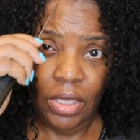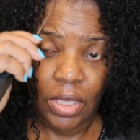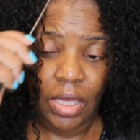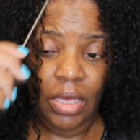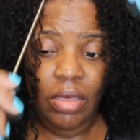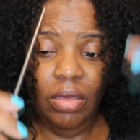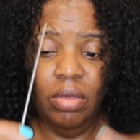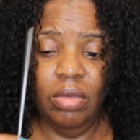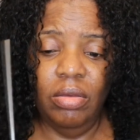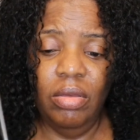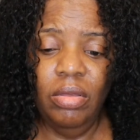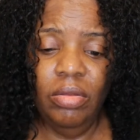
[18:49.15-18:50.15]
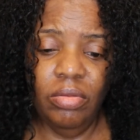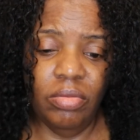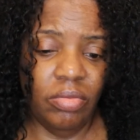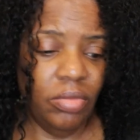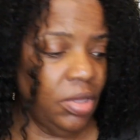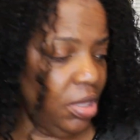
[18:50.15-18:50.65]
yeah.
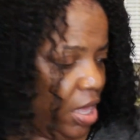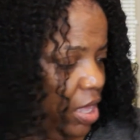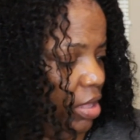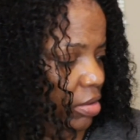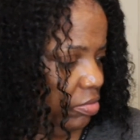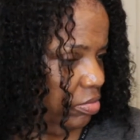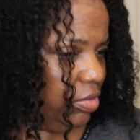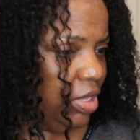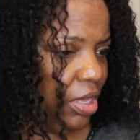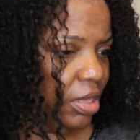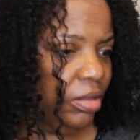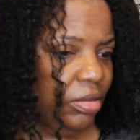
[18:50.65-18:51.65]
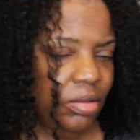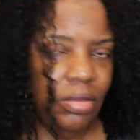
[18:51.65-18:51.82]
I, I, yeah.